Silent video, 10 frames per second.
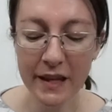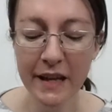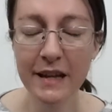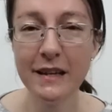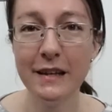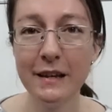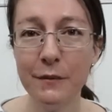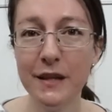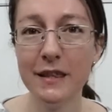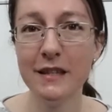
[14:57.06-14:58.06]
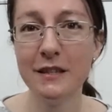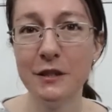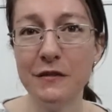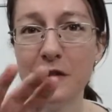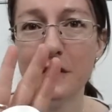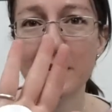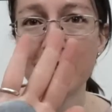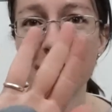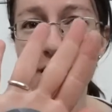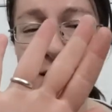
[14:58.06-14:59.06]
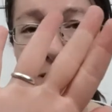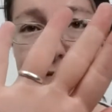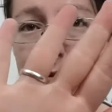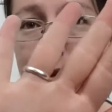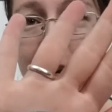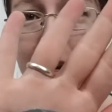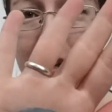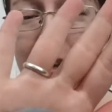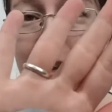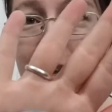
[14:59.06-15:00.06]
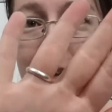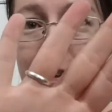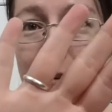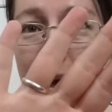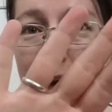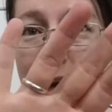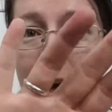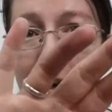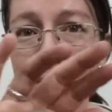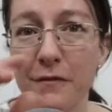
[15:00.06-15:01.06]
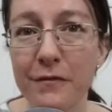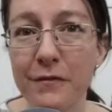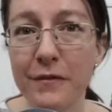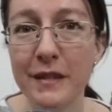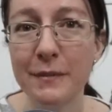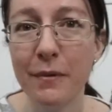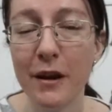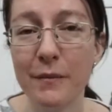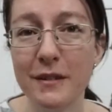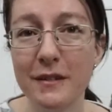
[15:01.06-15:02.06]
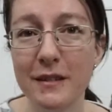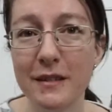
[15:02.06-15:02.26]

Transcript: And what these do, if you've never seen these before, you have this part, which is a